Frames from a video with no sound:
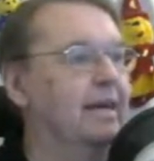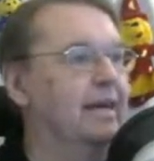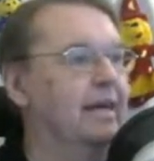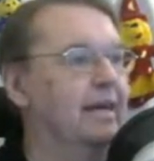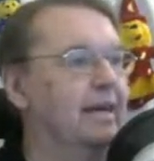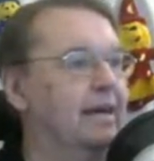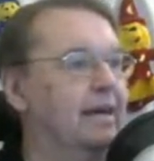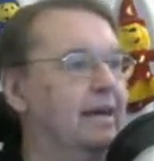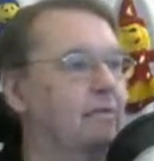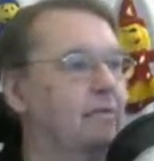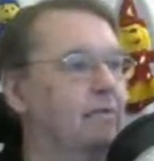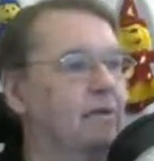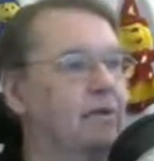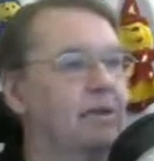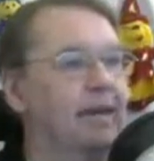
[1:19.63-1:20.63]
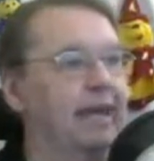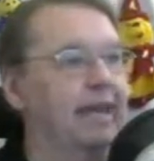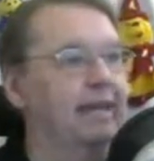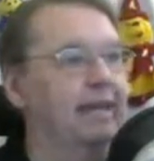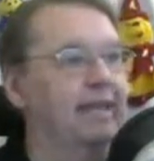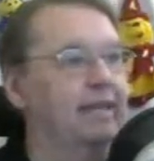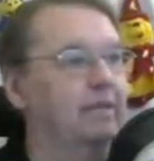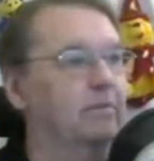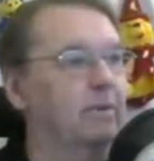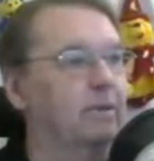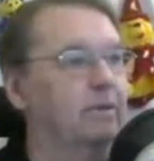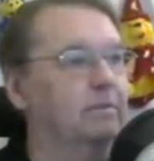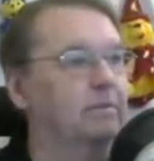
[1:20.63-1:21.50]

I will connect these ones.